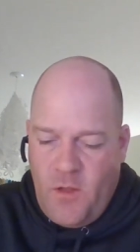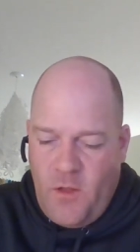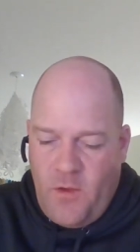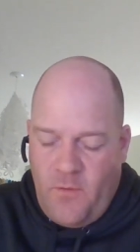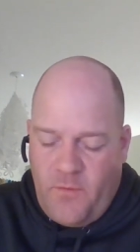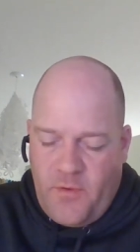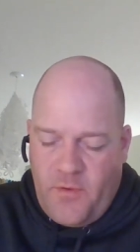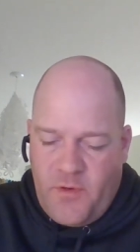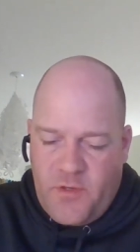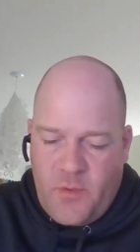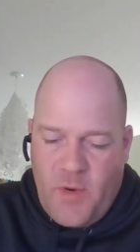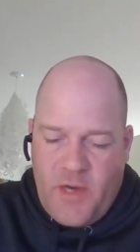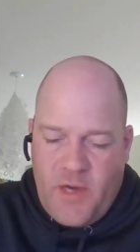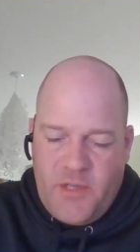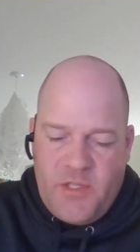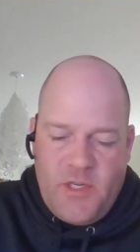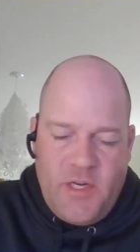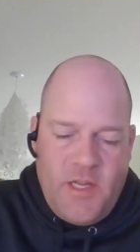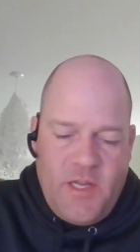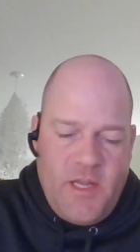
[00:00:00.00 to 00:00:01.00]
First
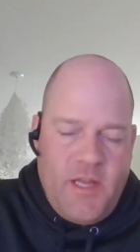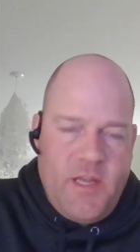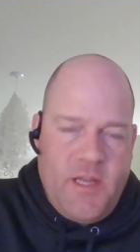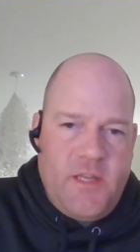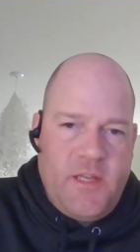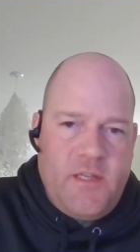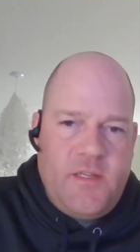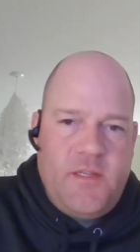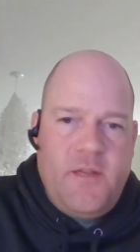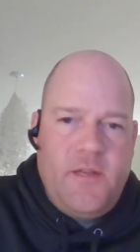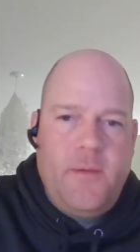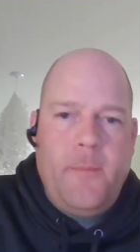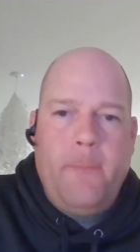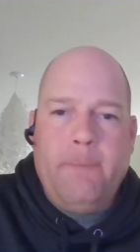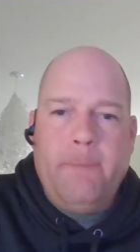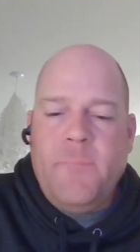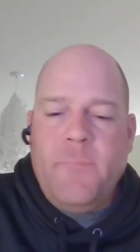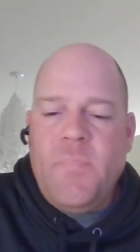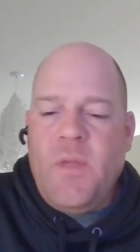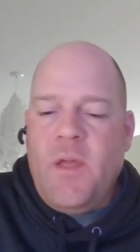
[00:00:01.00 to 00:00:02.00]
question is
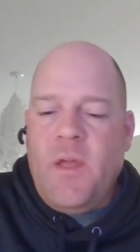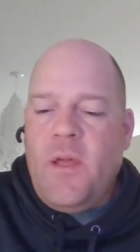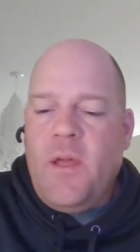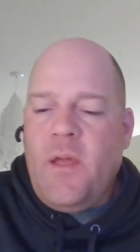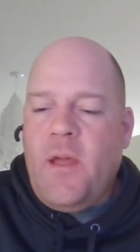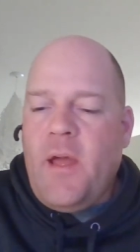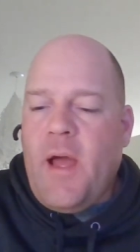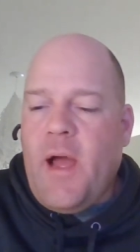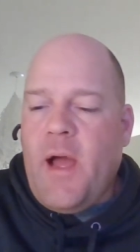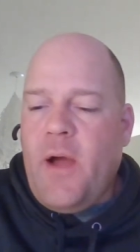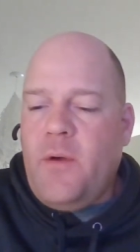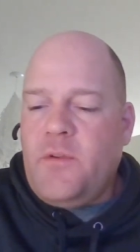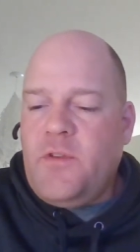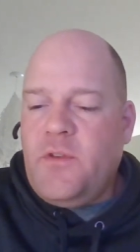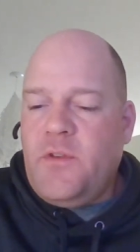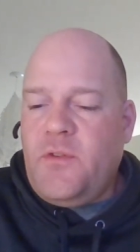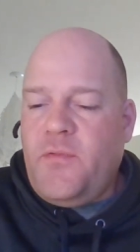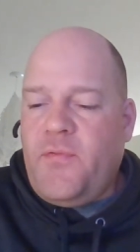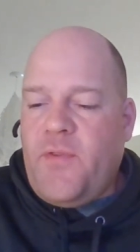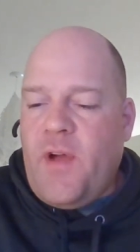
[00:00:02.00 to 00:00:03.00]
how
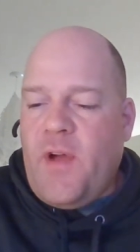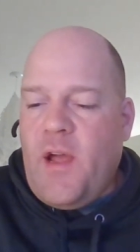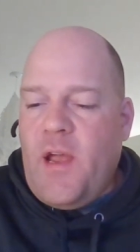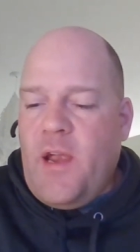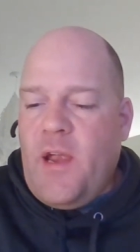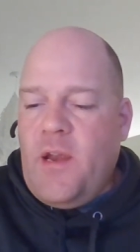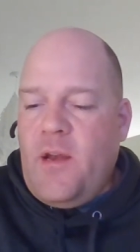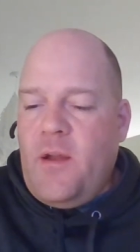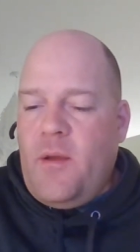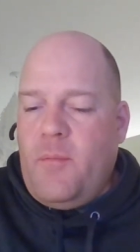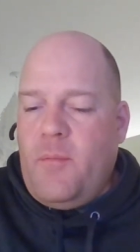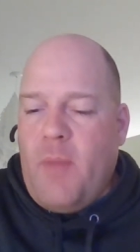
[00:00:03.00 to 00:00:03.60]
to define